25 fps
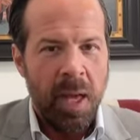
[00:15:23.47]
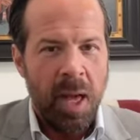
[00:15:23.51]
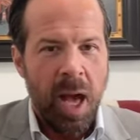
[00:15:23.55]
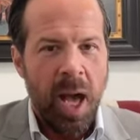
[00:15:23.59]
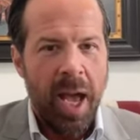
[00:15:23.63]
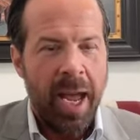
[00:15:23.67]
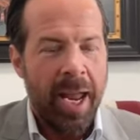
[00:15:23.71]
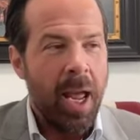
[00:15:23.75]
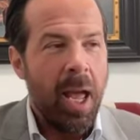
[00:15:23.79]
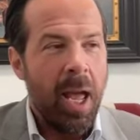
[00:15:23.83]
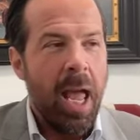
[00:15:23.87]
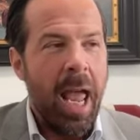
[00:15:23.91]

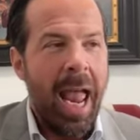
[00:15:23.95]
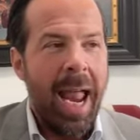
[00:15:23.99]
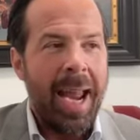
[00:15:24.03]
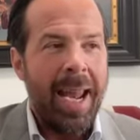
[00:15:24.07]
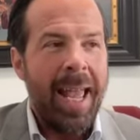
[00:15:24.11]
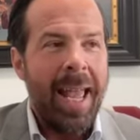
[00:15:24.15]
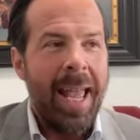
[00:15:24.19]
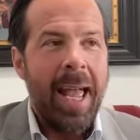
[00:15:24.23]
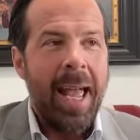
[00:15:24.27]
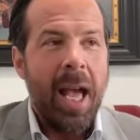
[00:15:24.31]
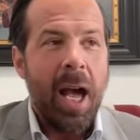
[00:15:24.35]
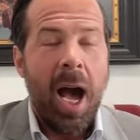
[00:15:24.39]

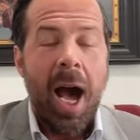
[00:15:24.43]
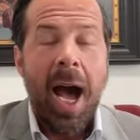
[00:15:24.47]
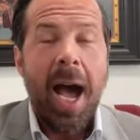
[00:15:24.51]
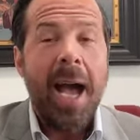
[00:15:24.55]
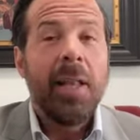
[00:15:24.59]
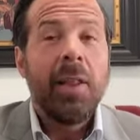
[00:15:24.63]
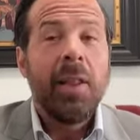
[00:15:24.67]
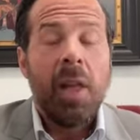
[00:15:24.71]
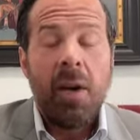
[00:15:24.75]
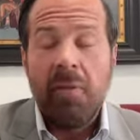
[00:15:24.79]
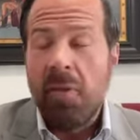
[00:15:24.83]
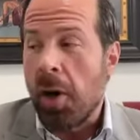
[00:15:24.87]

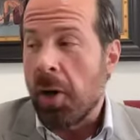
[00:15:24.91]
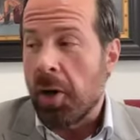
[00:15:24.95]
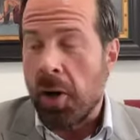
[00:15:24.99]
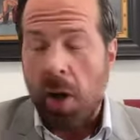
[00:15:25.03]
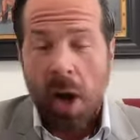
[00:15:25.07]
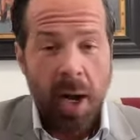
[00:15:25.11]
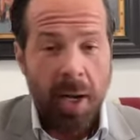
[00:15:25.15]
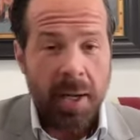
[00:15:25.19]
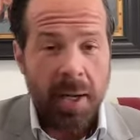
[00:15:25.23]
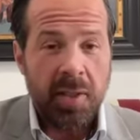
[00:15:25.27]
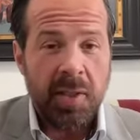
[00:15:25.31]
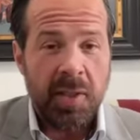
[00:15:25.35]
I love our
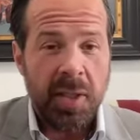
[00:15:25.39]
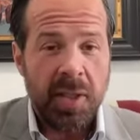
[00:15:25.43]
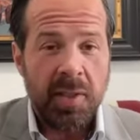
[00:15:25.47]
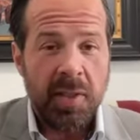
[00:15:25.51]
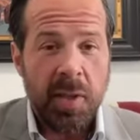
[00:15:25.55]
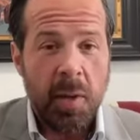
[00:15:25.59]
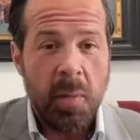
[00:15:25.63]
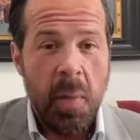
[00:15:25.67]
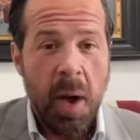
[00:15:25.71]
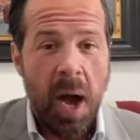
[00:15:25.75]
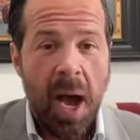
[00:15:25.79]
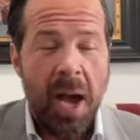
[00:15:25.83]
caucus
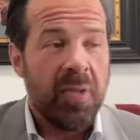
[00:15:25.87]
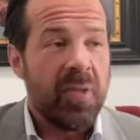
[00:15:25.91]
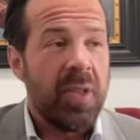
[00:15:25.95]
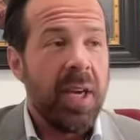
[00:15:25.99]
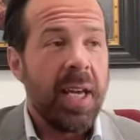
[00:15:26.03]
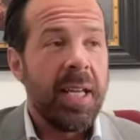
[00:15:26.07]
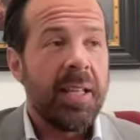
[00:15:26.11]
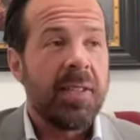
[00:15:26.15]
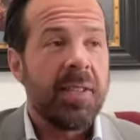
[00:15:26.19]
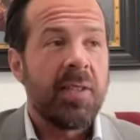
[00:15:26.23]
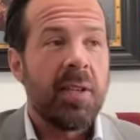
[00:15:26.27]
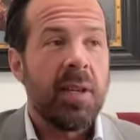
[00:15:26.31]
system. I
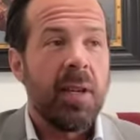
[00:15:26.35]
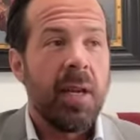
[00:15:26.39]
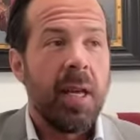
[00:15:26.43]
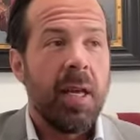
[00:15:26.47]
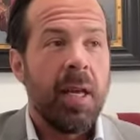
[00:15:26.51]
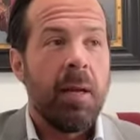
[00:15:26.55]
think it's